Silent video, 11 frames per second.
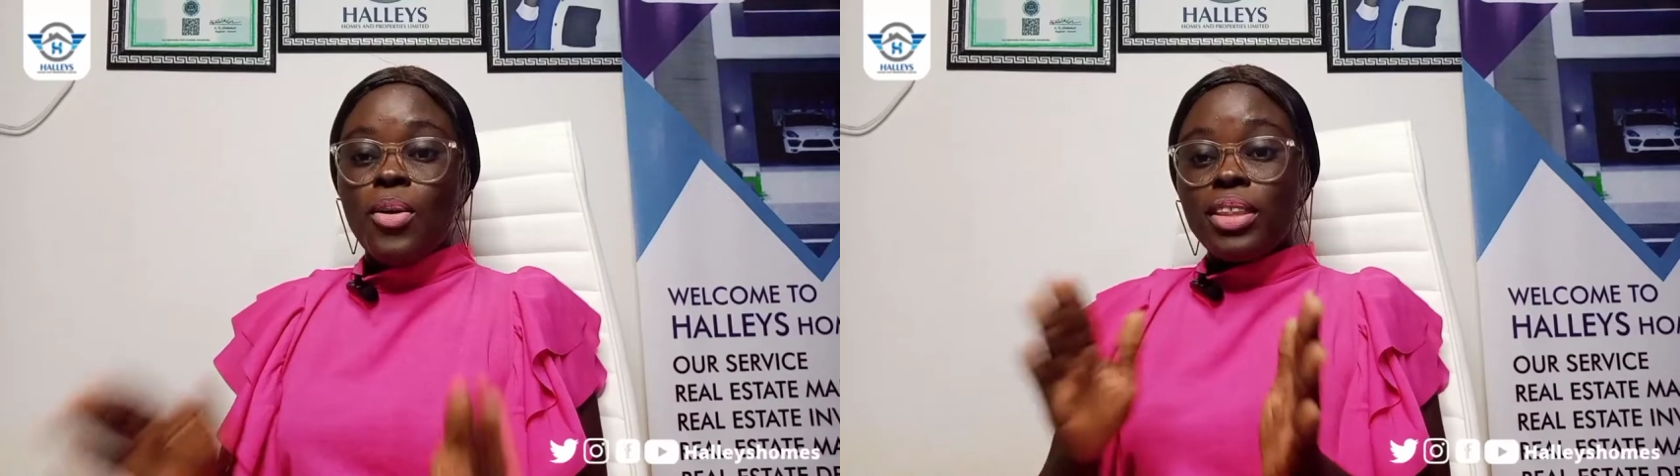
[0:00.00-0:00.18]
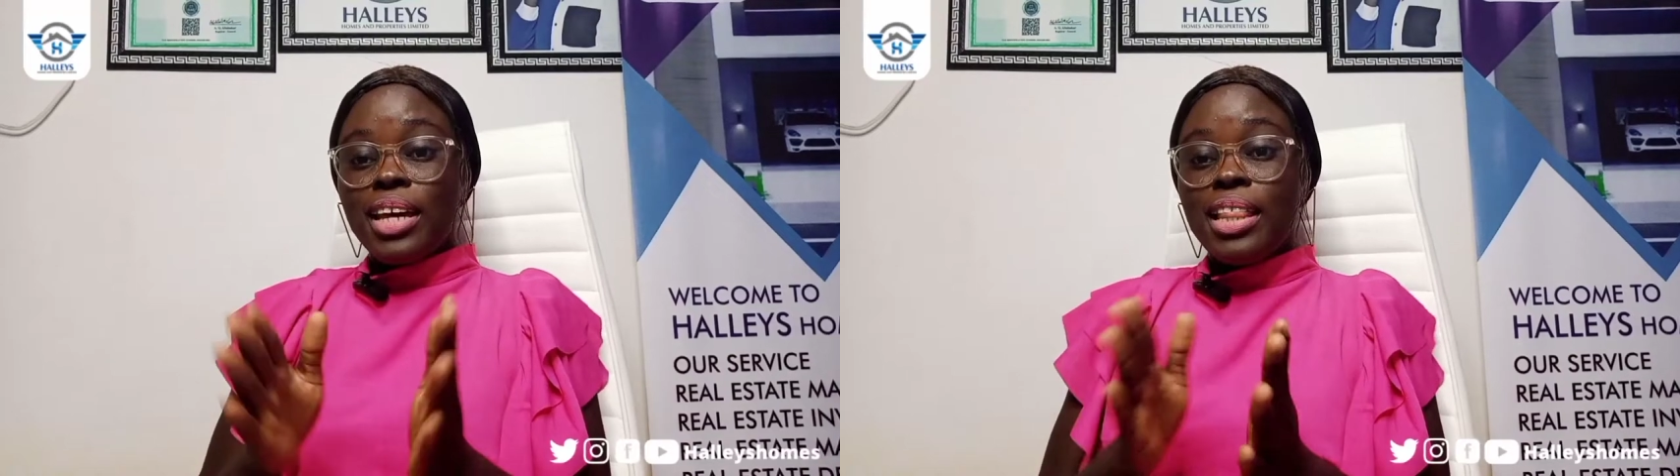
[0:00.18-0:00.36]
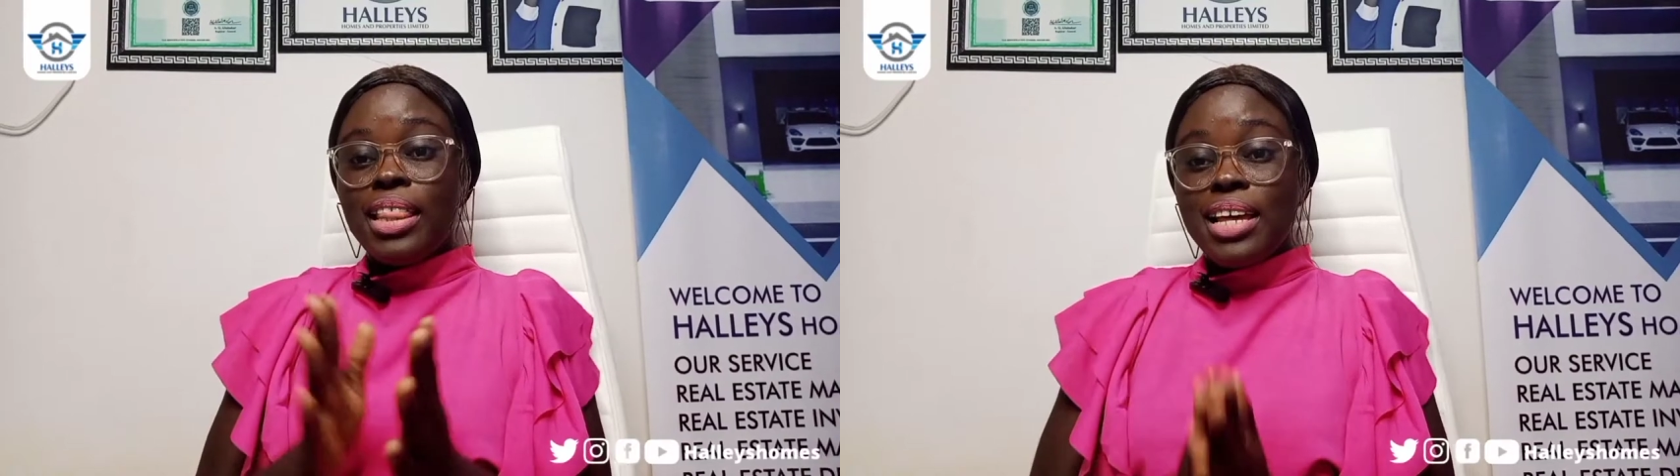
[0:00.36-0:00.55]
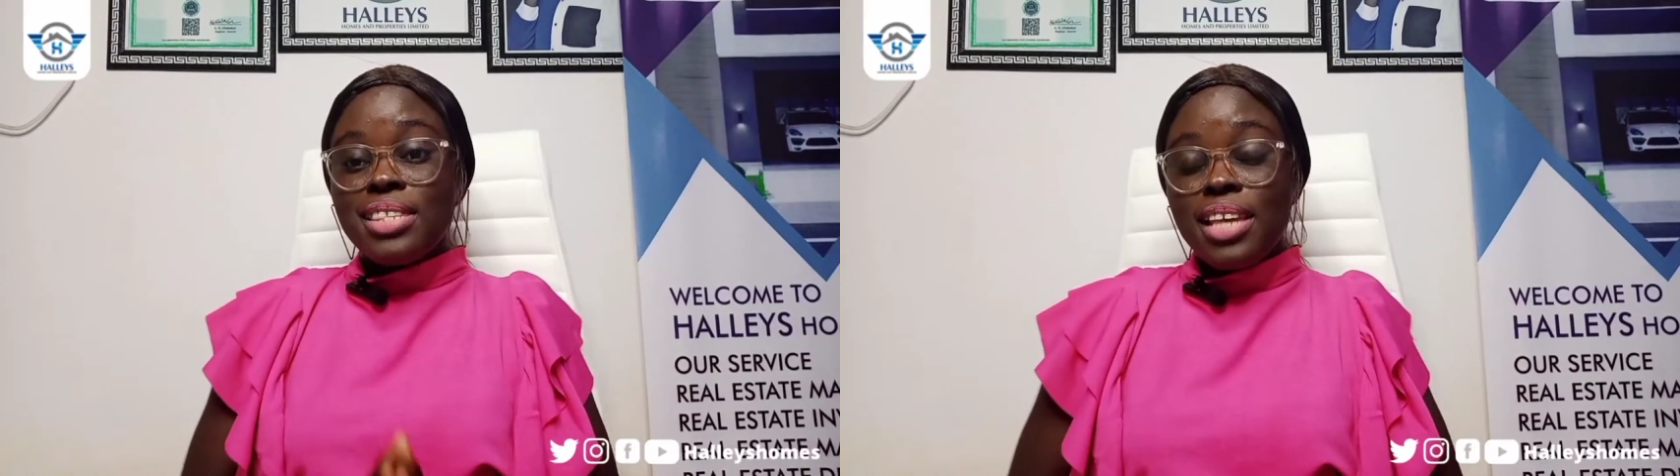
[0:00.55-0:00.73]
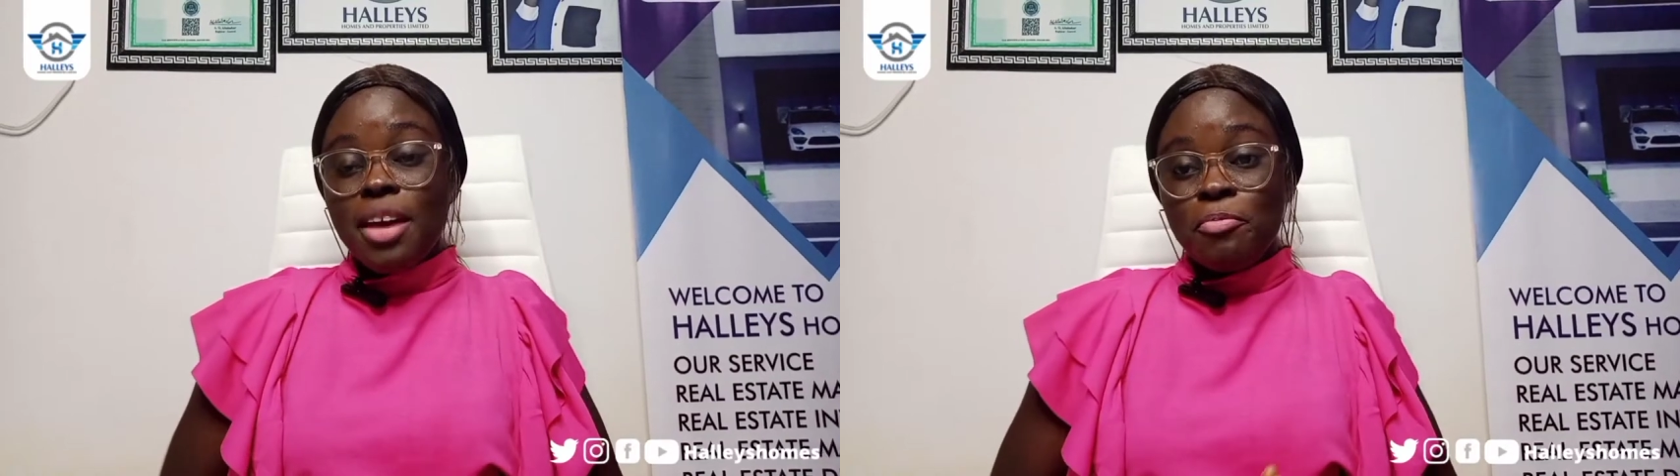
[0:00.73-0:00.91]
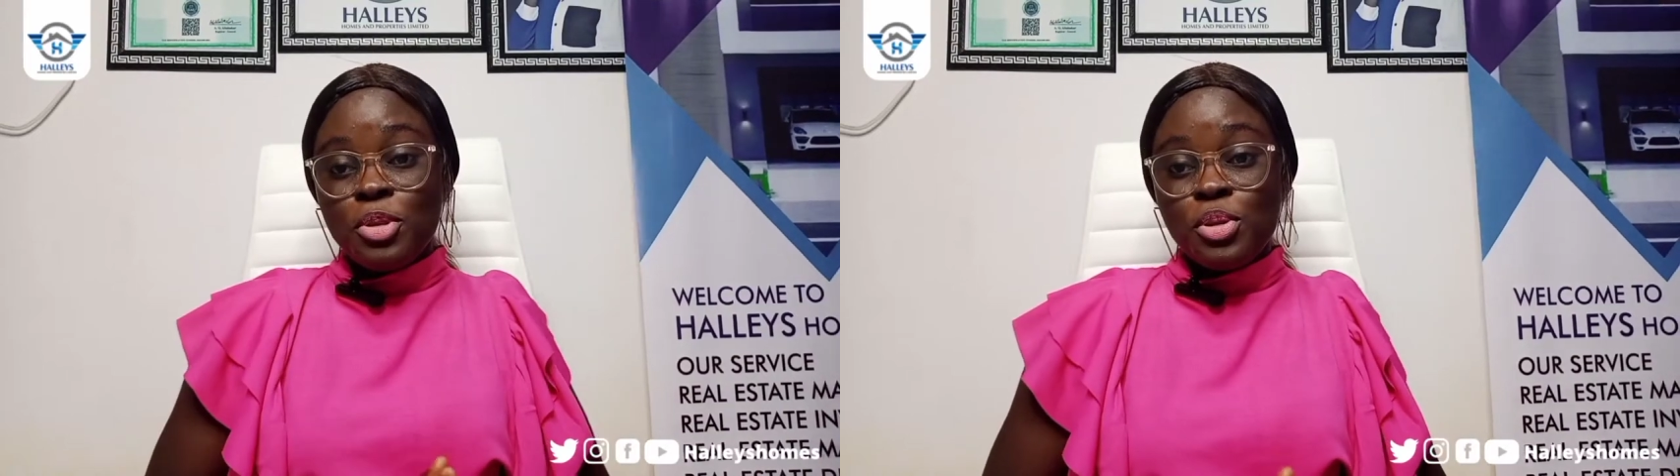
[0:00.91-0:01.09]
On our last
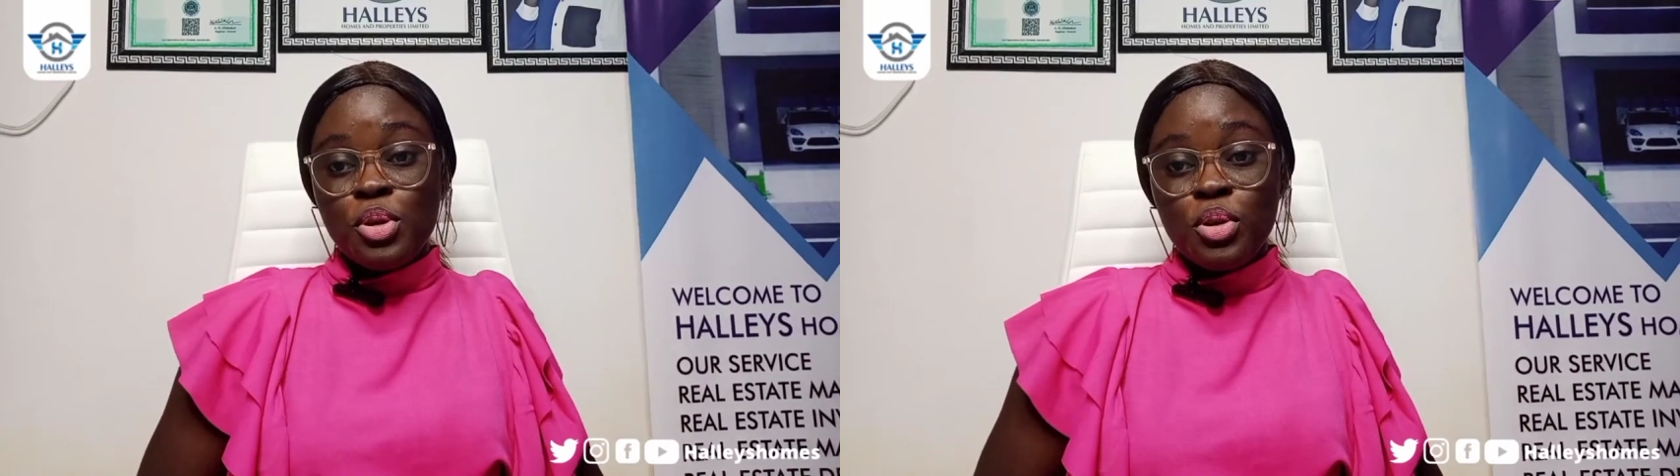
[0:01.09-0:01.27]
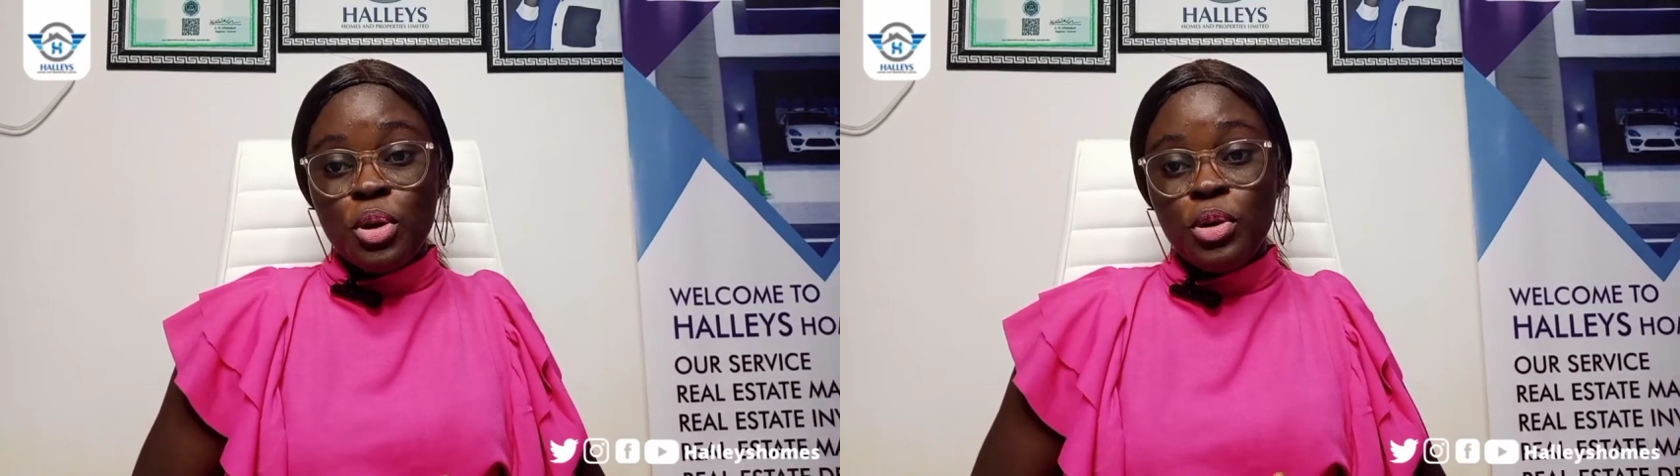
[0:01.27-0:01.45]
episode